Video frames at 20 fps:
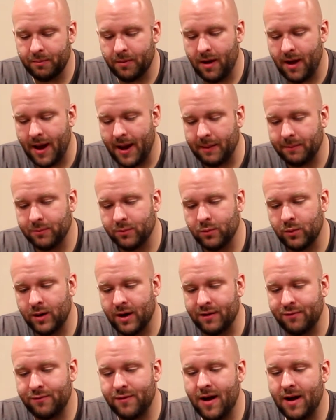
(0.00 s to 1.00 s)
But when
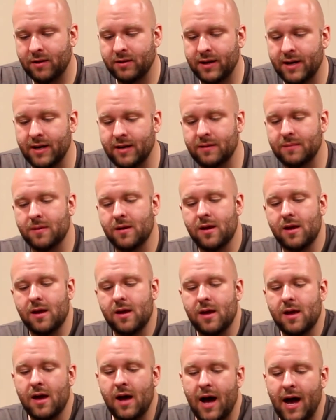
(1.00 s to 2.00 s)
I found it,
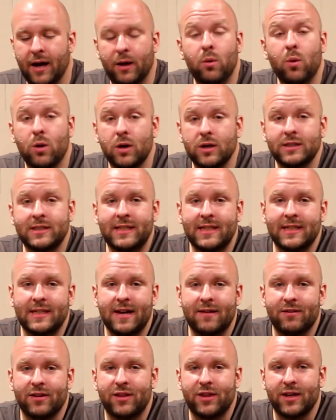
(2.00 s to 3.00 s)
I quarantined
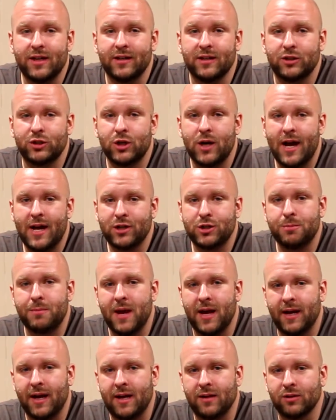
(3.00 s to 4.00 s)
everything in a trash
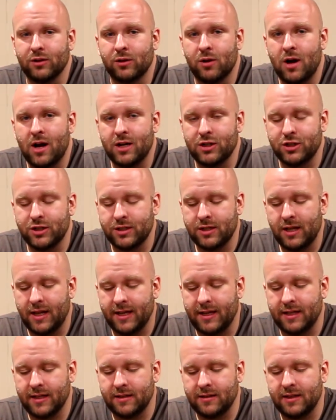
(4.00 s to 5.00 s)
bag out in the garage until I
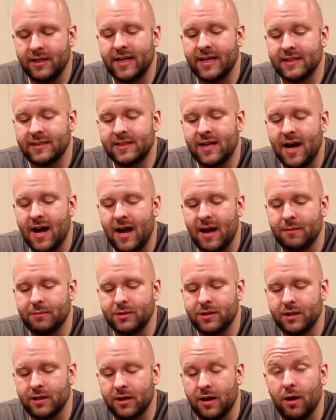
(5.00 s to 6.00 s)
could get time
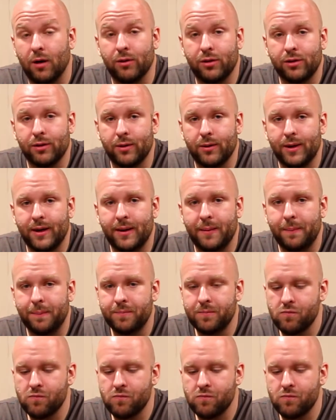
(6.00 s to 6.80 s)
to go through it.